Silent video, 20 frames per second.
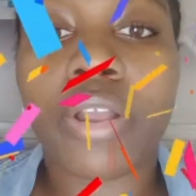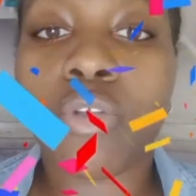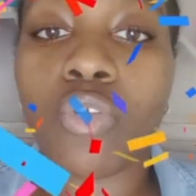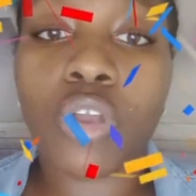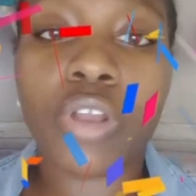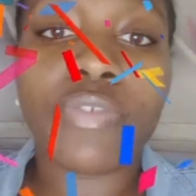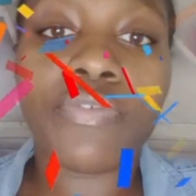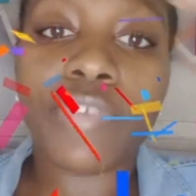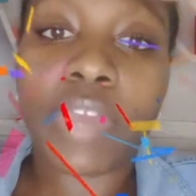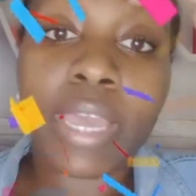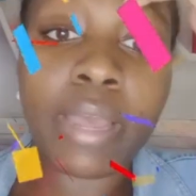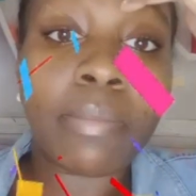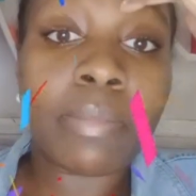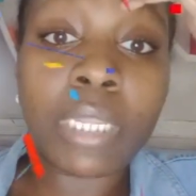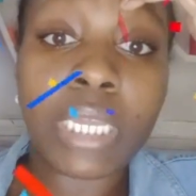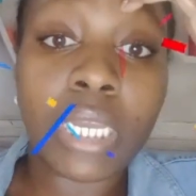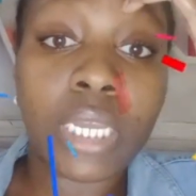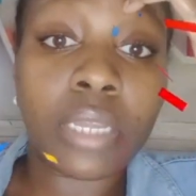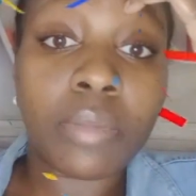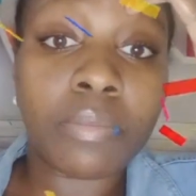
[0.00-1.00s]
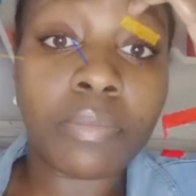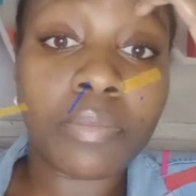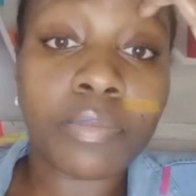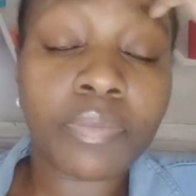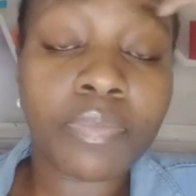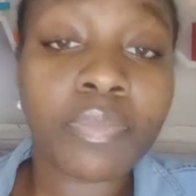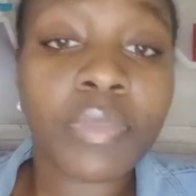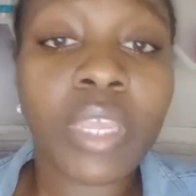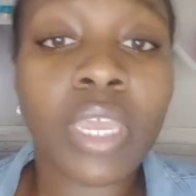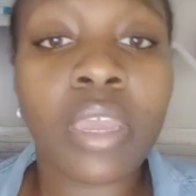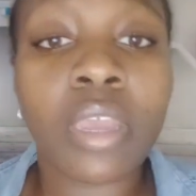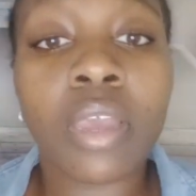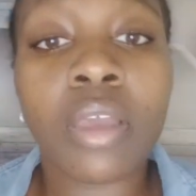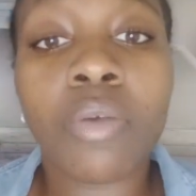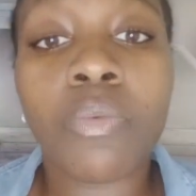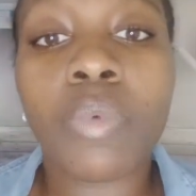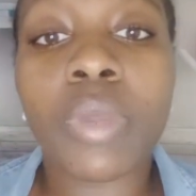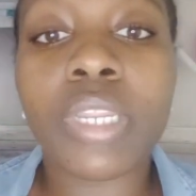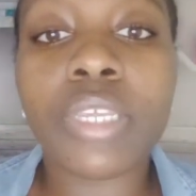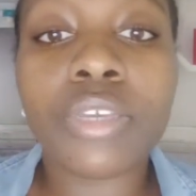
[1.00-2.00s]
or family.
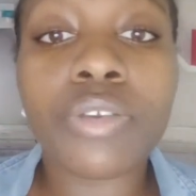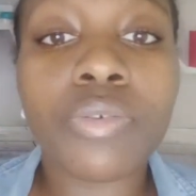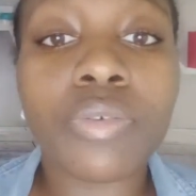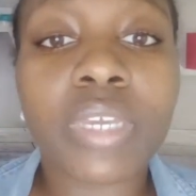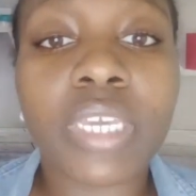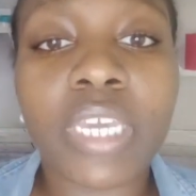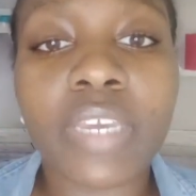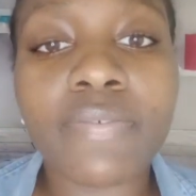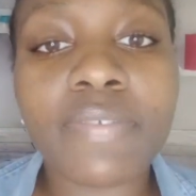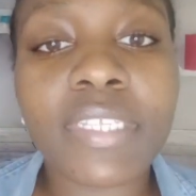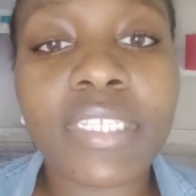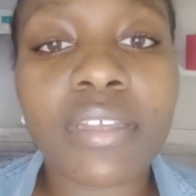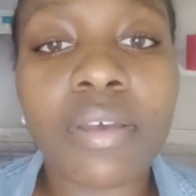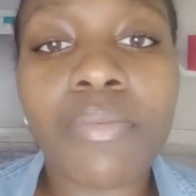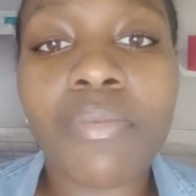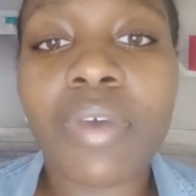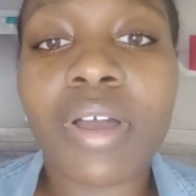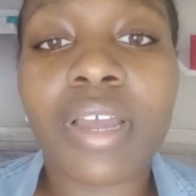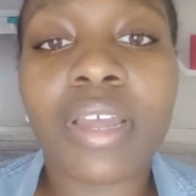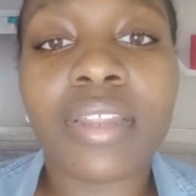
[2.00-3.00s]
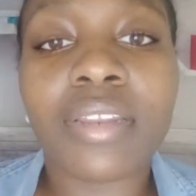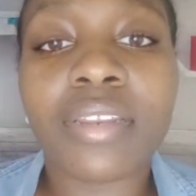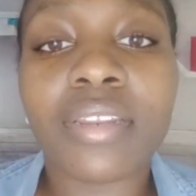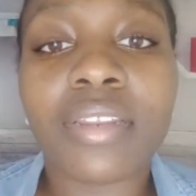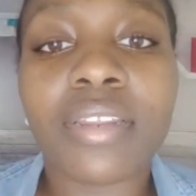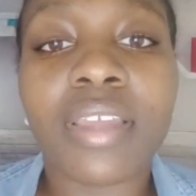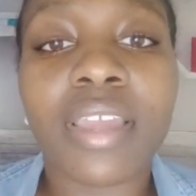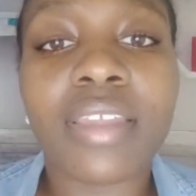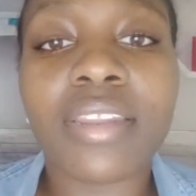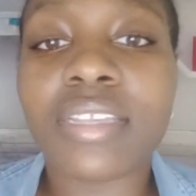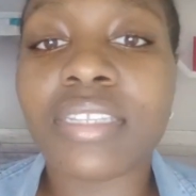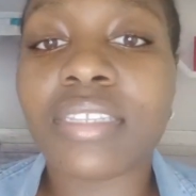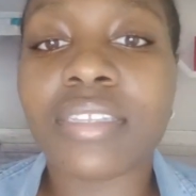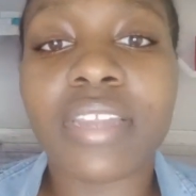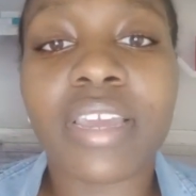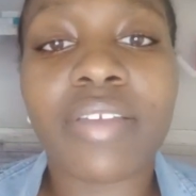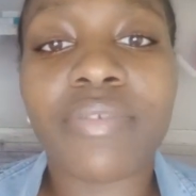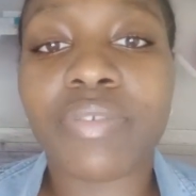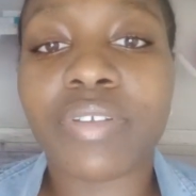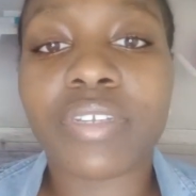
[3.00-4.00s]
When you gift someone, it is
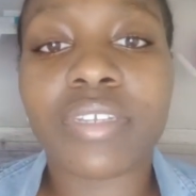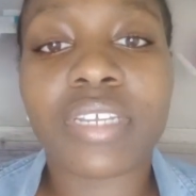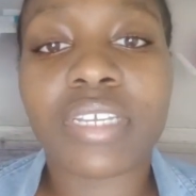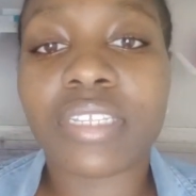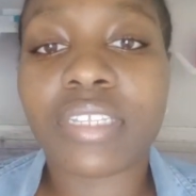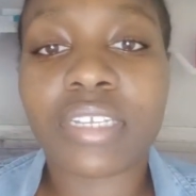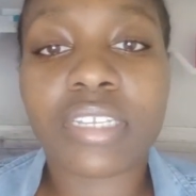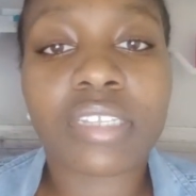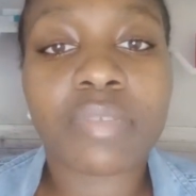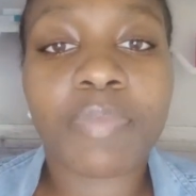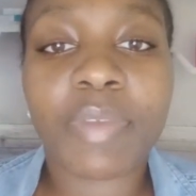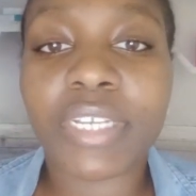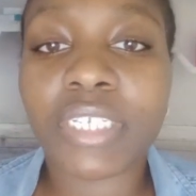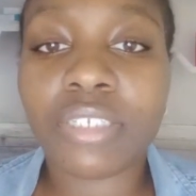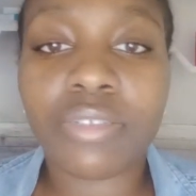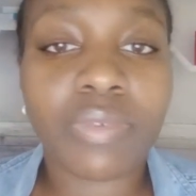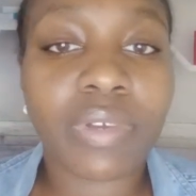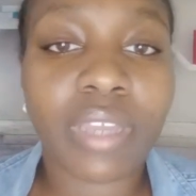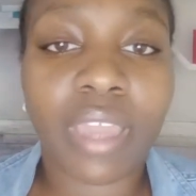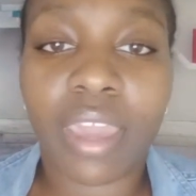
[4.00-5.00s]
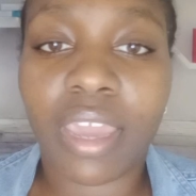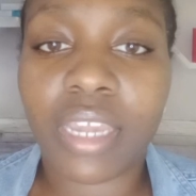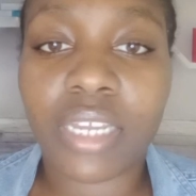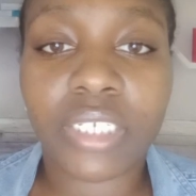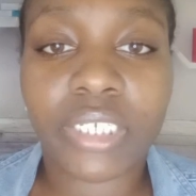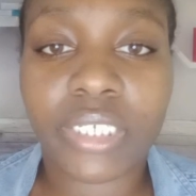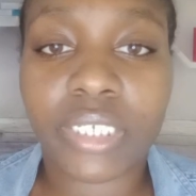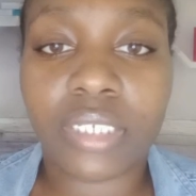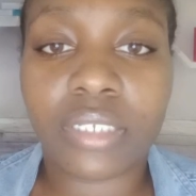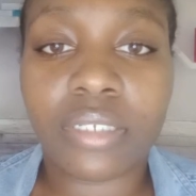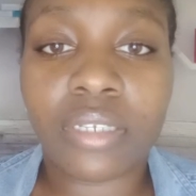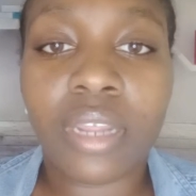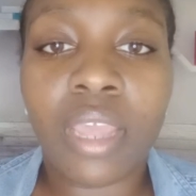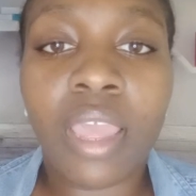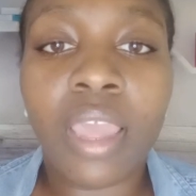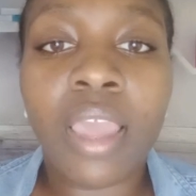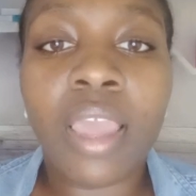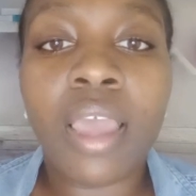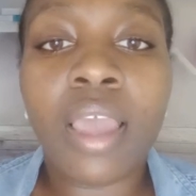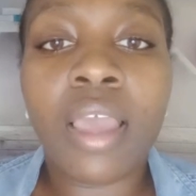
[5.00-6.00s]
never just a special occasion.
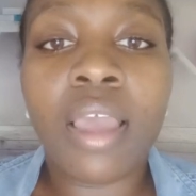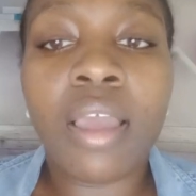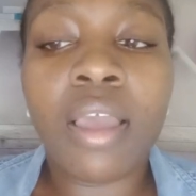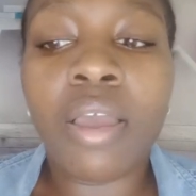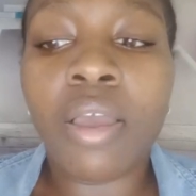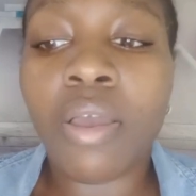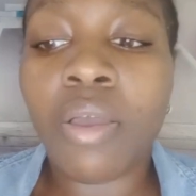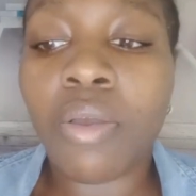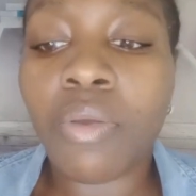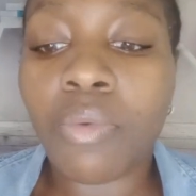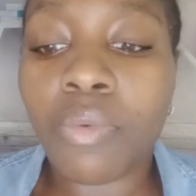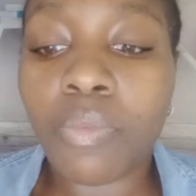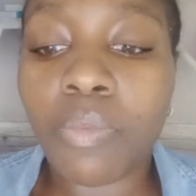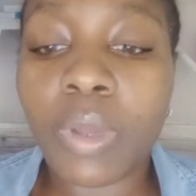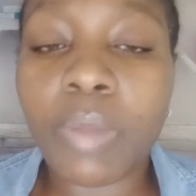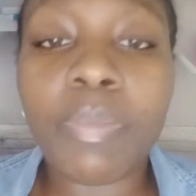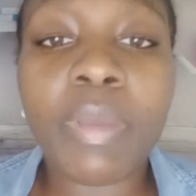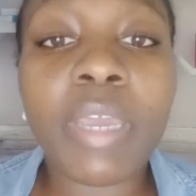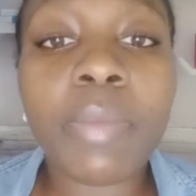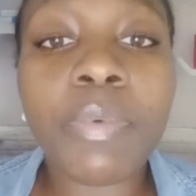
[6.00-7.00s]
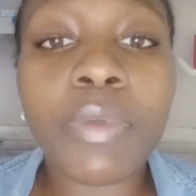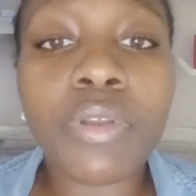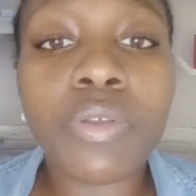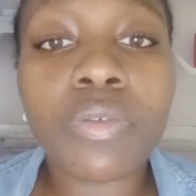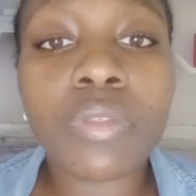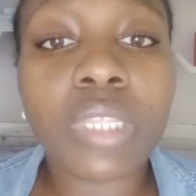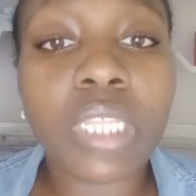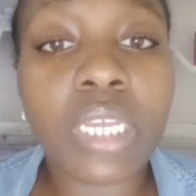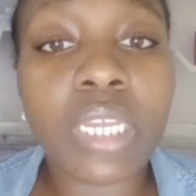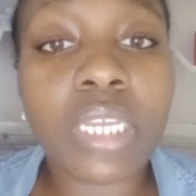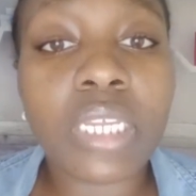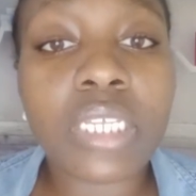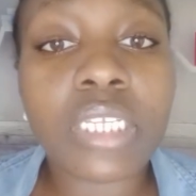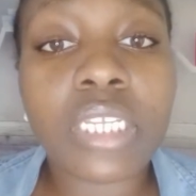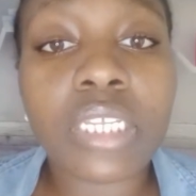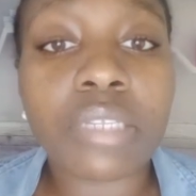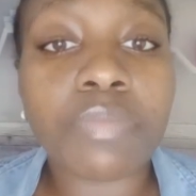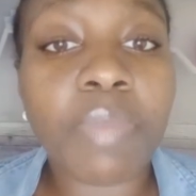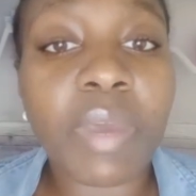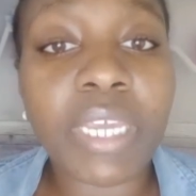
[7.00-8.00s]
When people do things
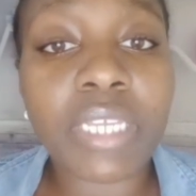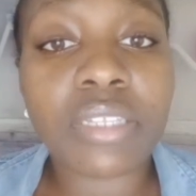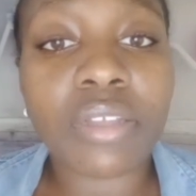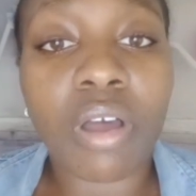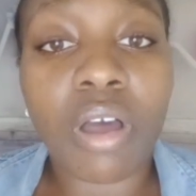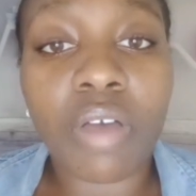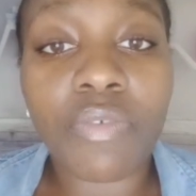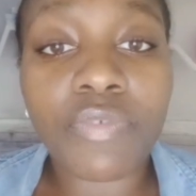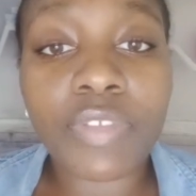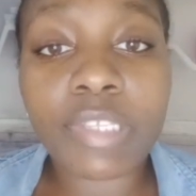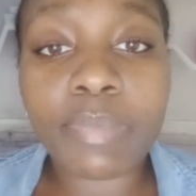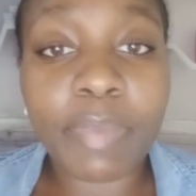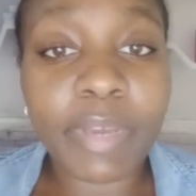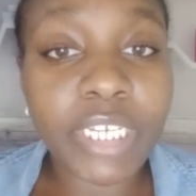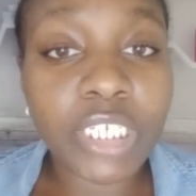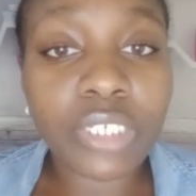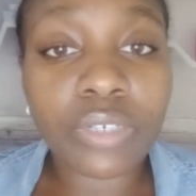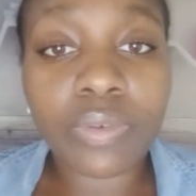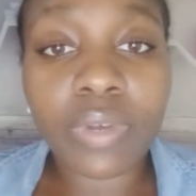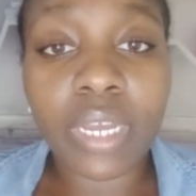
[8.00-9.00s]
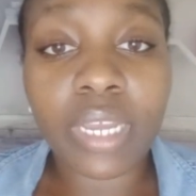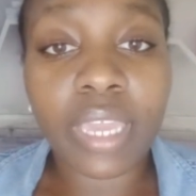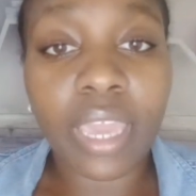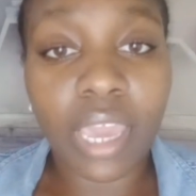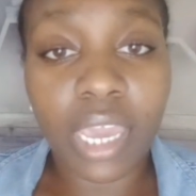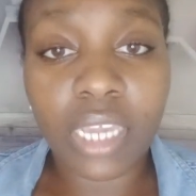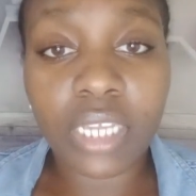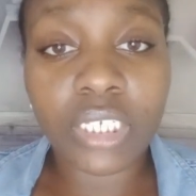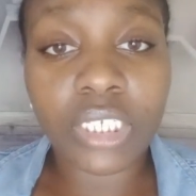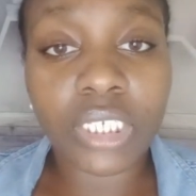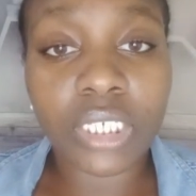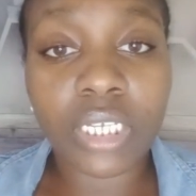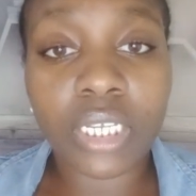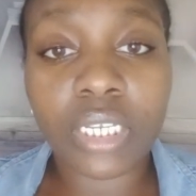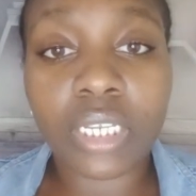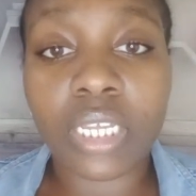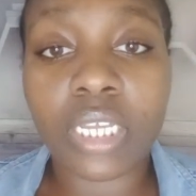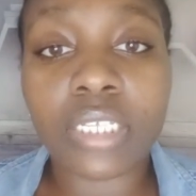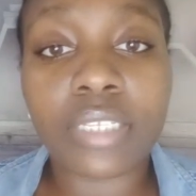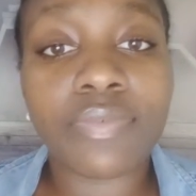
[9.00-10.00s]
just based off special
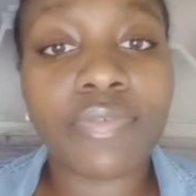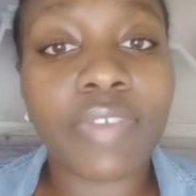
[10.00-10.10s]
occasion, it's